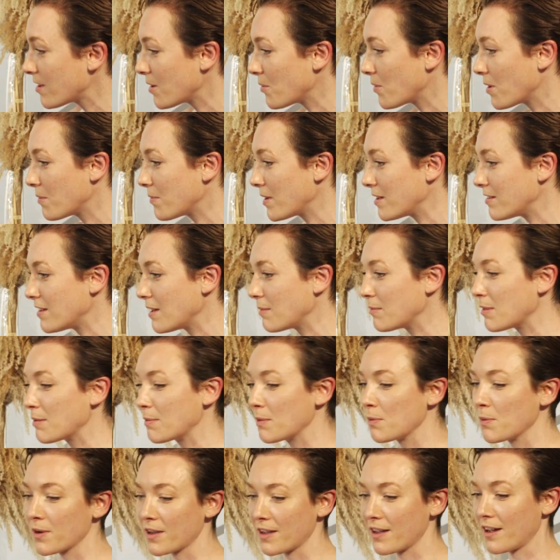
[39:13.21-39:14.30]
I want my team to be
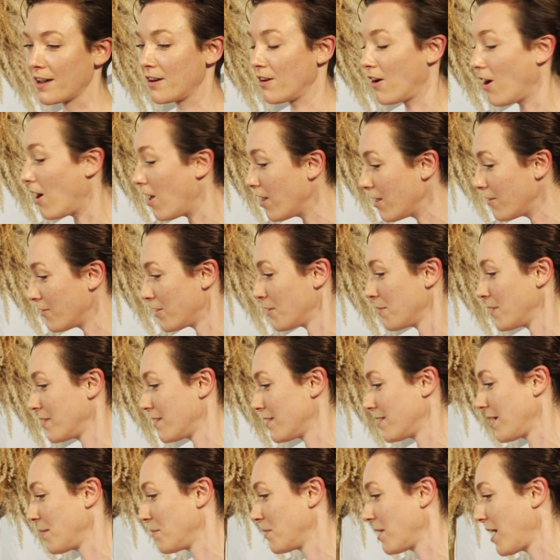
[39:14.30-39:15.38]
working on all of them at the
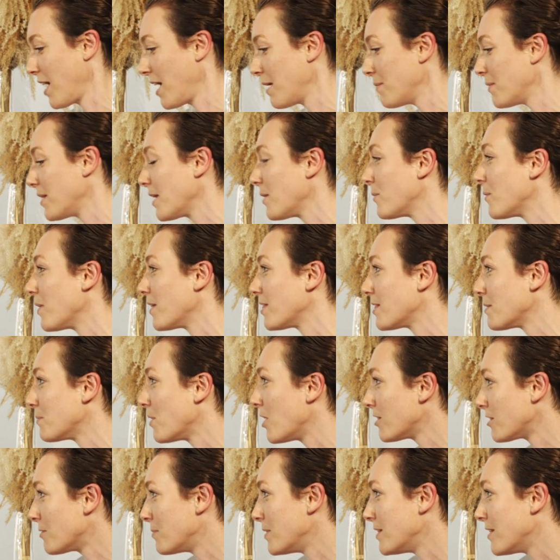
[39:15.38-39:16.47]
same time, and I want them
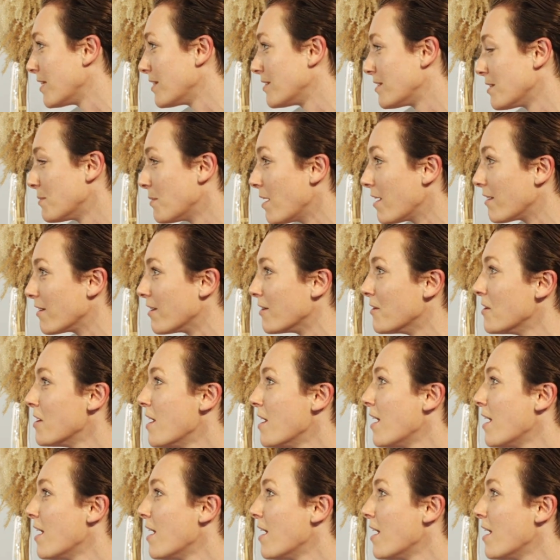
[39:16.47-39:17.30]
all to be done tomorrow.